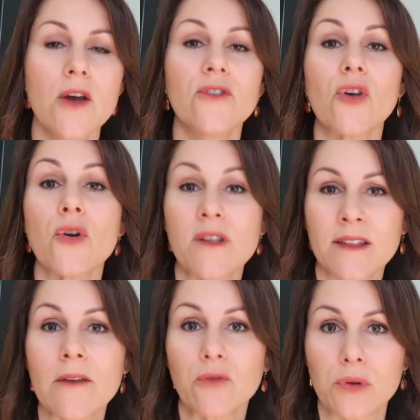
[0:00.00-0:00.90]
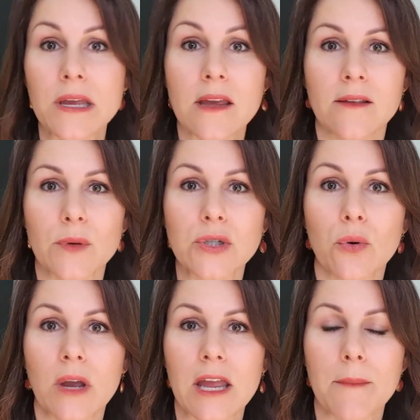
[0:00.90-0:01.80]
So several years we're
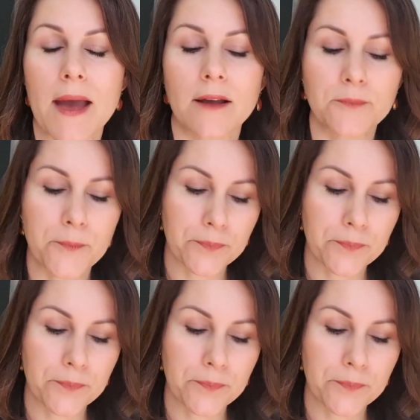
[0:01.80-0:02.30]
talking about.